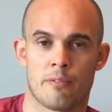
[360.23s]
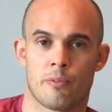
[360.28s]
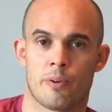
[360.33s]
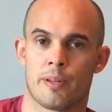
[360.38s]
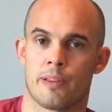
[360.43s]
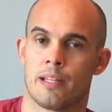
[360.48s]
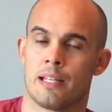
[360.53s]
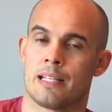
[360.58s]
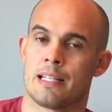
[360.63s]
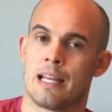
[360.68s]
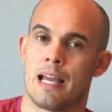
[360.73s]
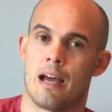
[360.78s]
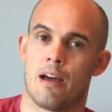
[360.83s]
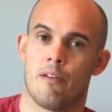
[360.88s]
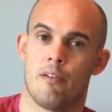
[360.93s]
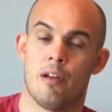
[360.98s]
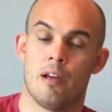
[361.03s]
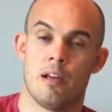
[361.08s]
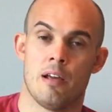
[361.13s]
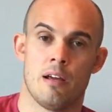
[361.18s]
everything
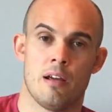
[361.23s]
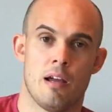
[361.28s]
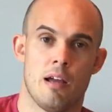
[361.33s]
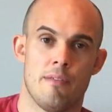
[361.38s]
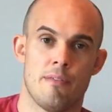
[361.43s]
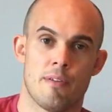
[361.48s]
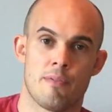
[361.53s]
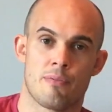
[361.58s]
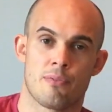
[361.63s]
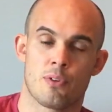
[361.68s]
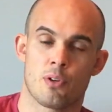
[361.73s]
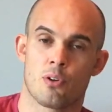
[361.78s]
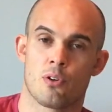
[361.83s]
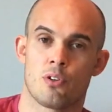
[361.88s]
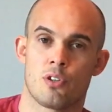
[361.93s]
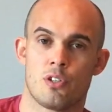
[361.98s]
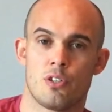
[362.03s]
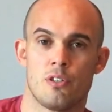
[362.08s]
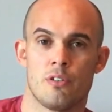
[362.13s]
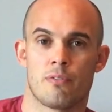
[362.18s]
down. And then
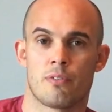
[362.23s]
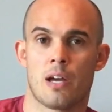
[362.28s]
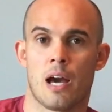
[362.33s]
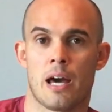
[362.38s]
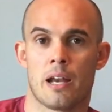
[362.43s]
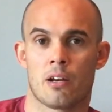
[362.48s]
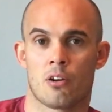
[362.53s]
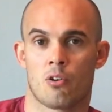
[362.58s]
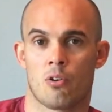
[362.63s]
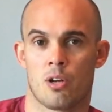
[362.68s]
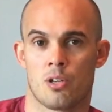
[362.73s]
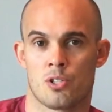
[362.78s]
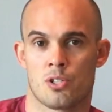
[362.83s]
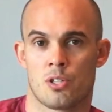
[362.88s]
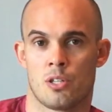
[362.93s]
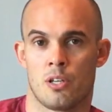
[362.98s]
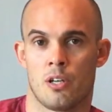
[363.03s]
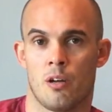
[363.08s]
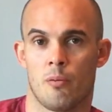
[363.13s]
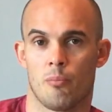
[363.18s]
third, you've got to crunch
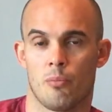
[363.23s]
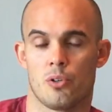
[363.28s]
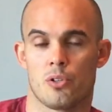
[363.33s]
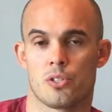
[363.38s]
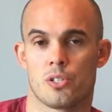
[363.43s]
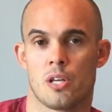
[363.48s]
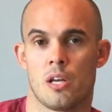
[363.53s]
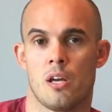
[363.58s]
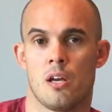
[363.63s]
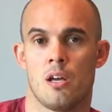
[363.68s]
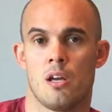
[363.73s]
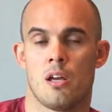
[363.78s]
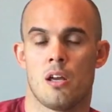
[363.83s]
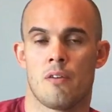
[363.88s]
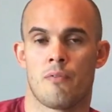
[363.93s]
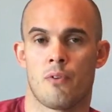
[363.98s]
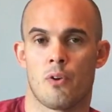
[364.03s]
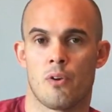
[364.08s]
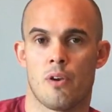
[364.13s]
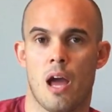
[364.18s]
the numbers.
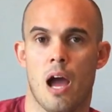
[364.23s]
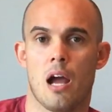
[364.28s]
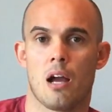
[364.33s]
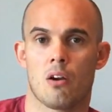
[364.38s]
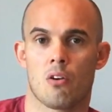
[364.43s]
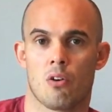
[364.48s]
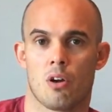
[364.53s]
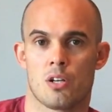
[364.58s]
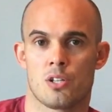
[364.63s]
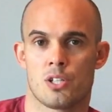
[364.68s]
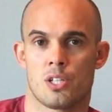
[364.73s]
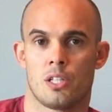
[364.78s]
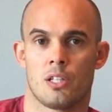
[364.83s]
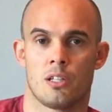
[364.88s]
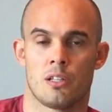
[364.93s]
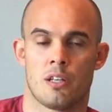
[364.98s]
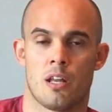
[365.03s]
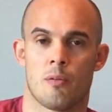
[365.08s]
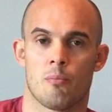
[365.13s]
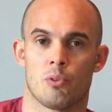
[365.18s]
If you're not crunching
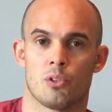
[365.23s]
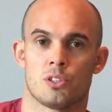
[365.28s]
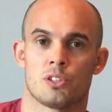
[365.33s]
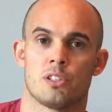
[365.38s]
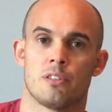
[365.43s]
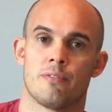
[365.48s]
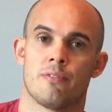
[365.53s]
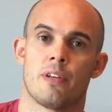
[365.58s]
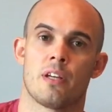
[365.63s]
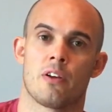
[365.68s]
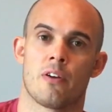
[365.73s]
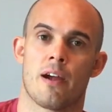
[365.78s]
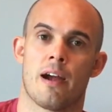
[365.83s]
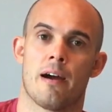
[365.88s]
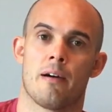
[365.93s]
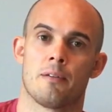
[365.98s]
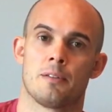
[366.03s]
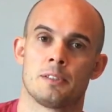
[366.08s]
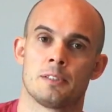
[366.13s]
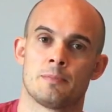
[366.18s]
the numbers to figure
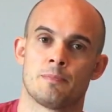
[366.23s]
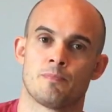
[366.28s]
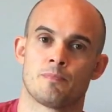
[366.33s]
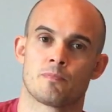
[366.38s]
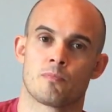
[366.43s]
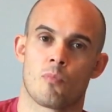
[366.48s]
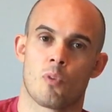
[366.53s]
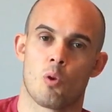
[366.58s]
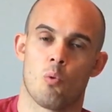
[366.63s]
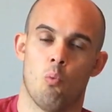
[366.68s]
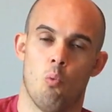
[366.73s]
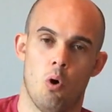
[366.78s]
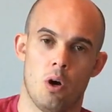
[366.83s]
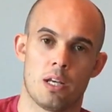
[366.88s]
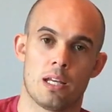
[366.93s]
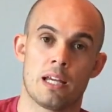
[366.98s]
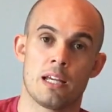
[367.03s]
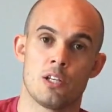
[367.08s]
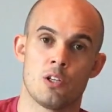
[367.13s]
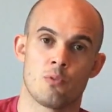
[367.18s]
out
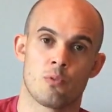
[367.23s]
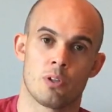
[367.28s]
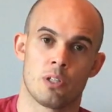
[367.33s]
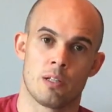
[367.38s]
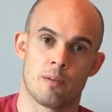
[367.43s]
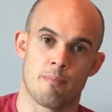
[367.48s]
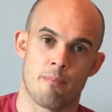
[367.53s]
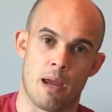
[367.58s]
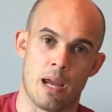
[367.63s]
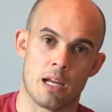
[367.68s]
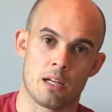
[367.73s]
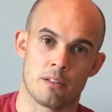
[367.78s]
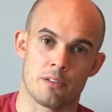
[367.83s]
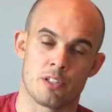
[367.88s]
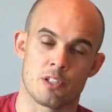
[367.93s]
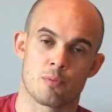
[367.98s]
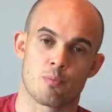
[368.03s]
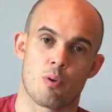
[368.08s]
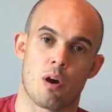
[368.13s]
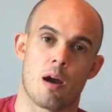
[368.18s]
what can you really make on
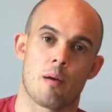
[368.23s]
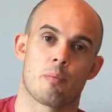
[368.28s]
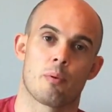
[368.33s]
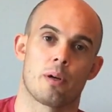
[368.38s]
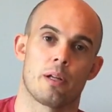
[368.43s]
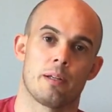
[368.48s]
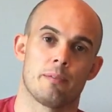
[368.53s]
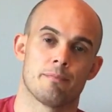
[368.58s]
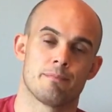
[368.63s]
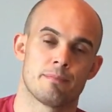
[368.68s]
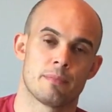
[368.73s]
this property,